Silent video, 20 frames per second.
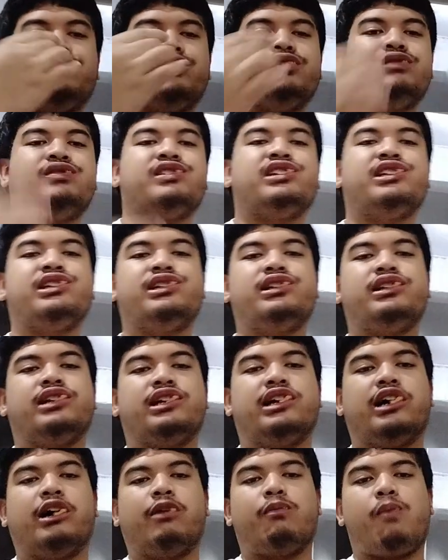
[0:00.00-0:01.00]
overall
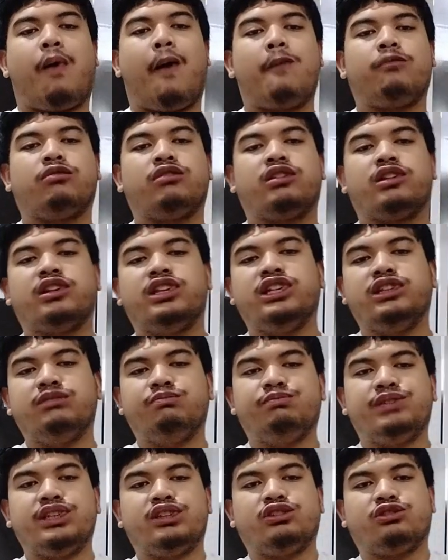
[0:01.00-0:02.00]
uh,
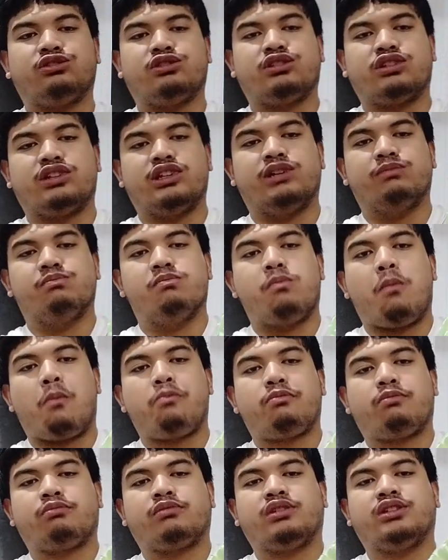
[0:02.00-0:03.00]
team pick club.
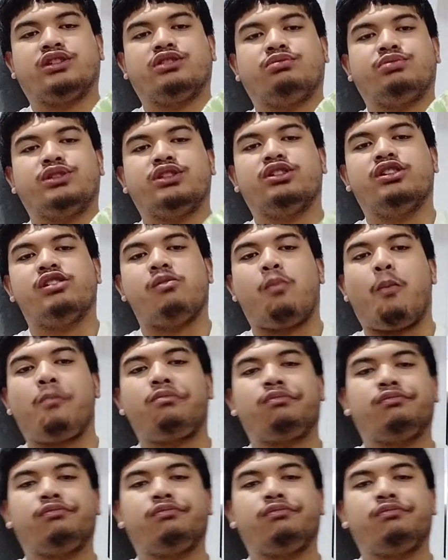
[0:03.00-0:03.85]
This is pretty good.